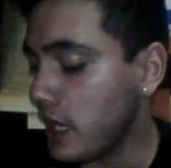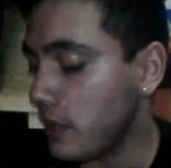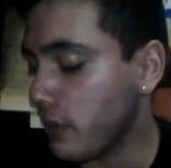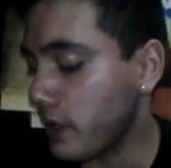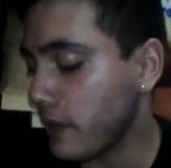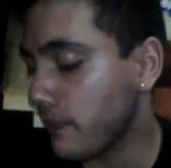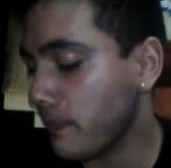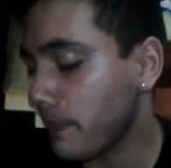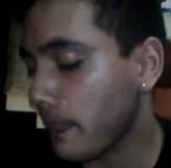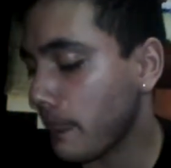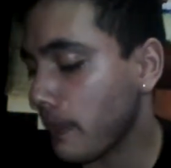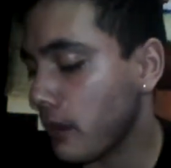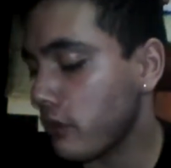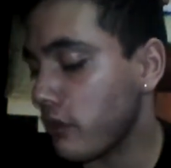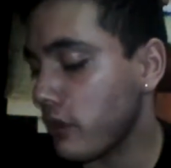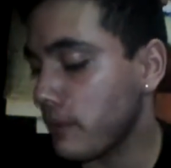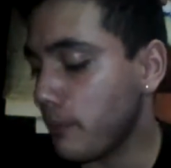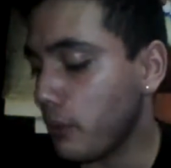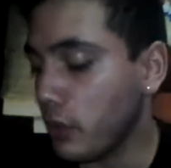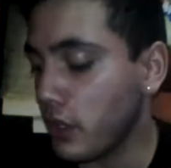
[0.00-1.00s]
Anyway,
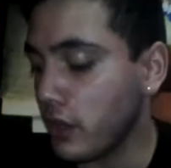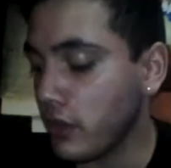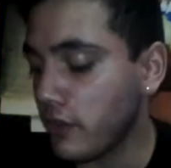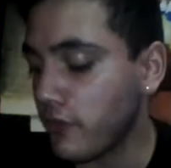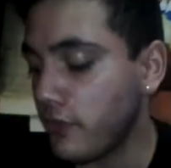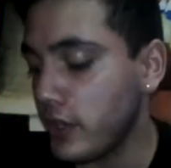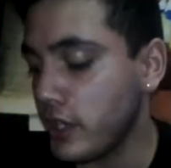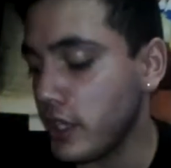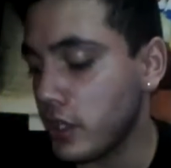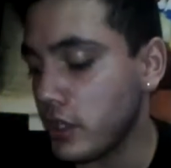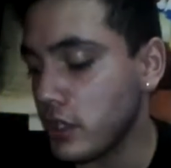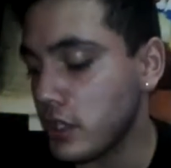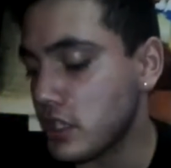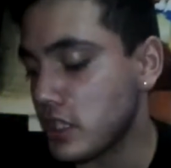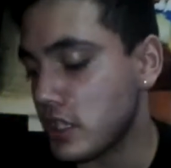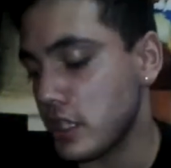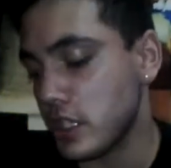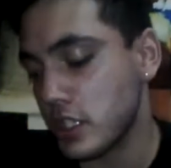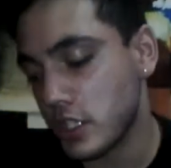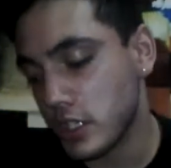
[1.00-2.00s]
so the point of this video
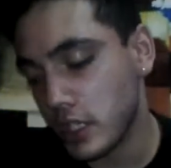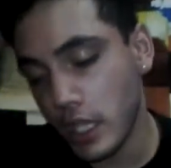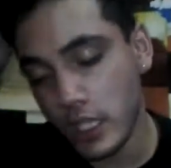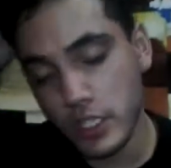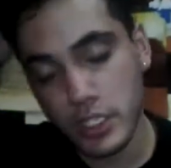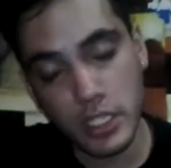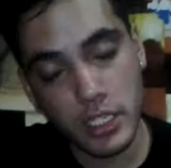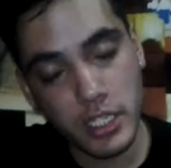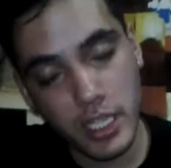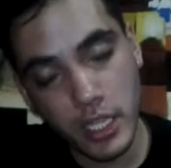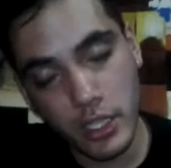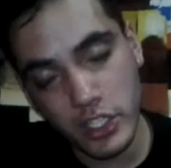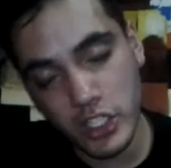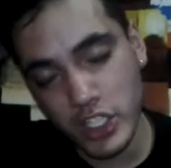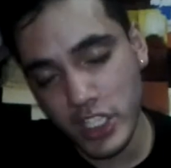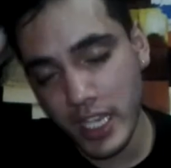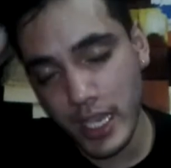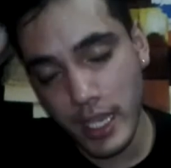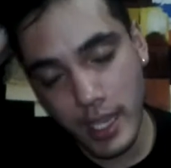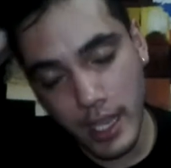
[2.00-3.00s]
is to discuss the
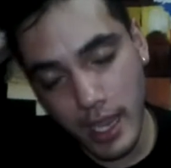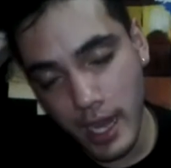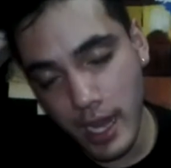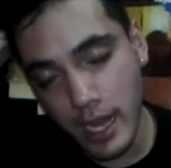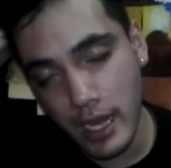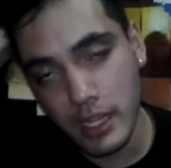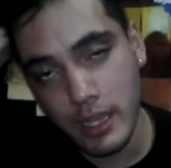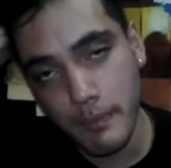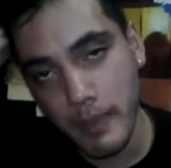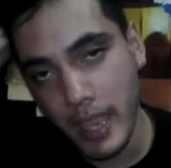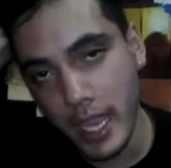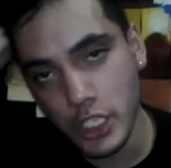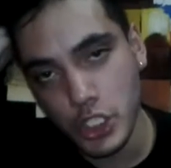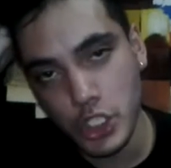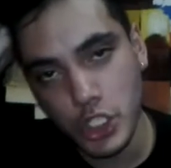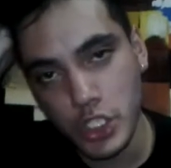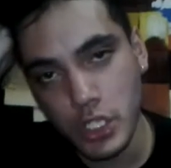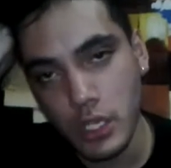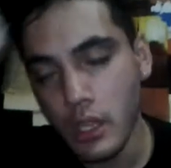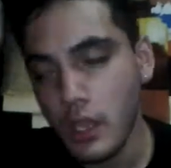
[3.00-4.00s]
DLC and the
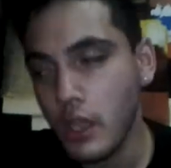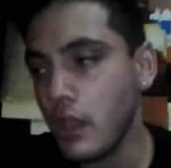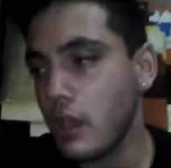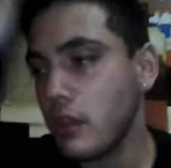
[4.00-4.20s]
patch